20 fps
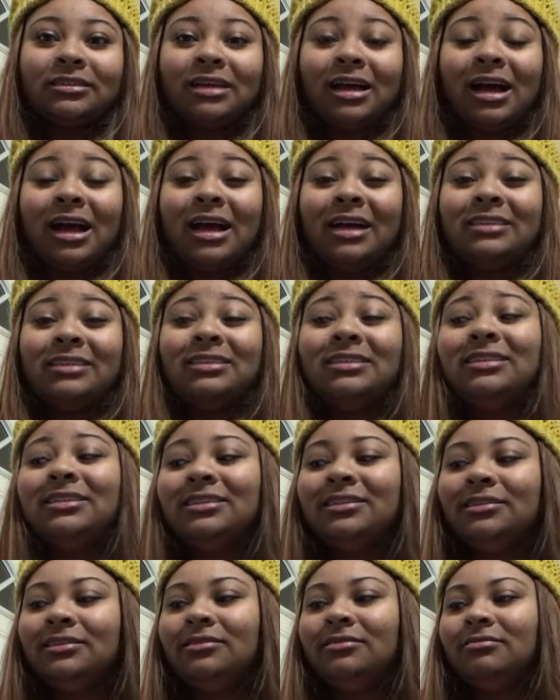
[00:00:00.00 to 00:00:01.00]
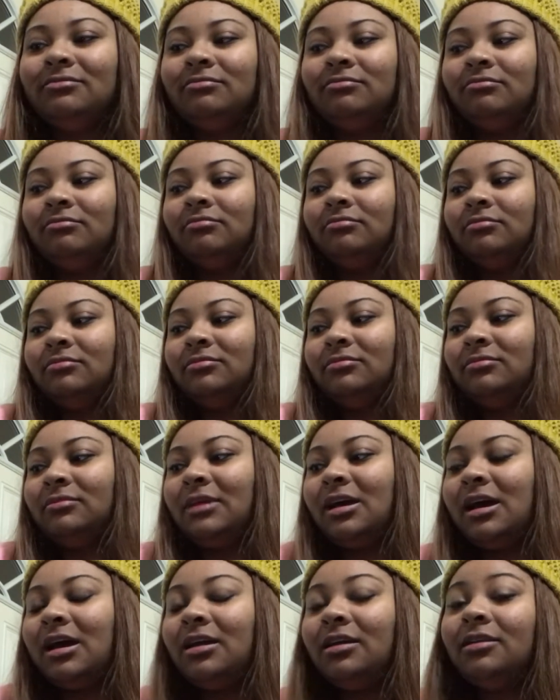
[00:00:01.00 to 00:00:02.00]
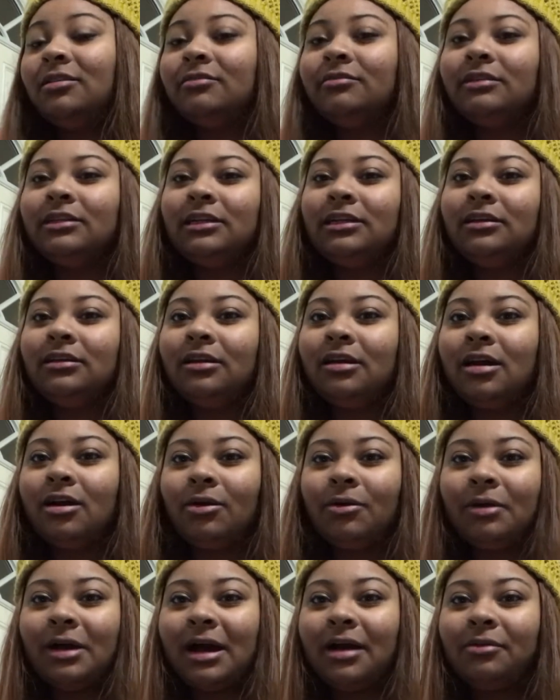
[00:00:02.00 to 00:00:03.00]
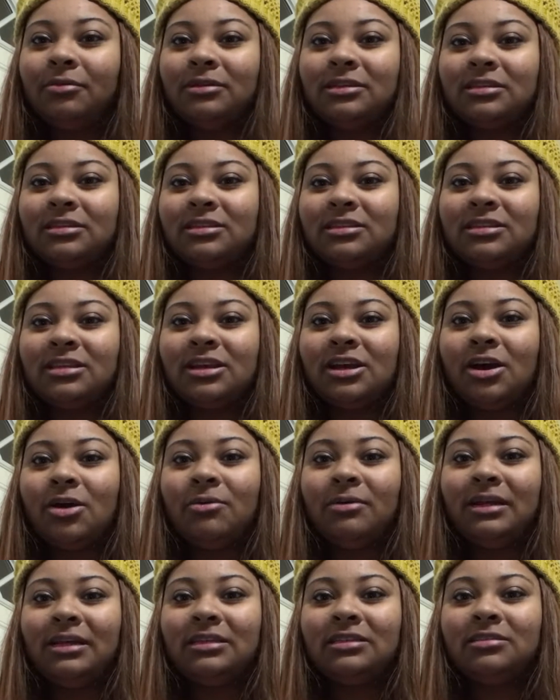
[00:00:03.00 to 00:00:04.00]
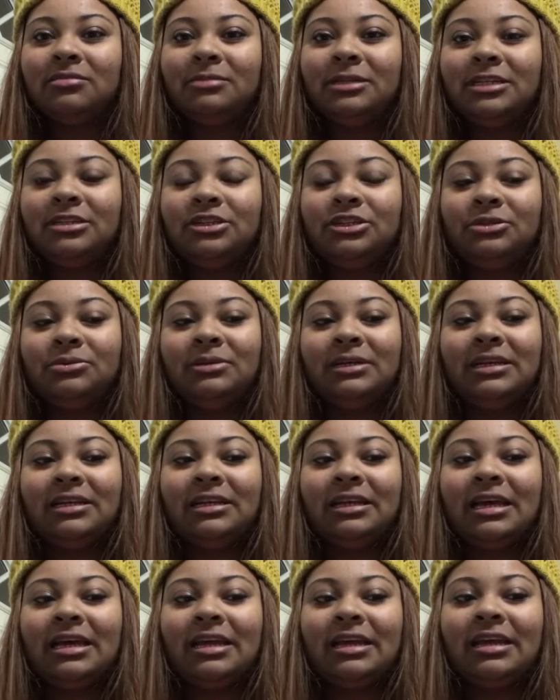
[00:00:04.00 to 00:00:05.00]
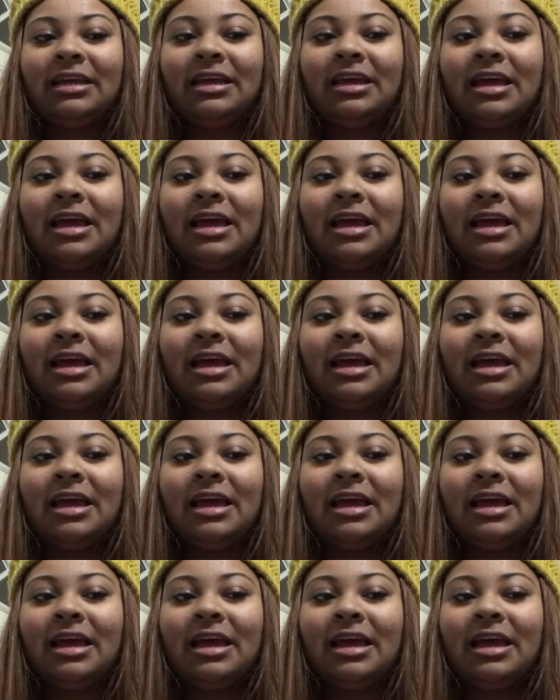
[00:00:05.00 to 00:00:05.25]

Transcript: I didn't really know I was going to be doing like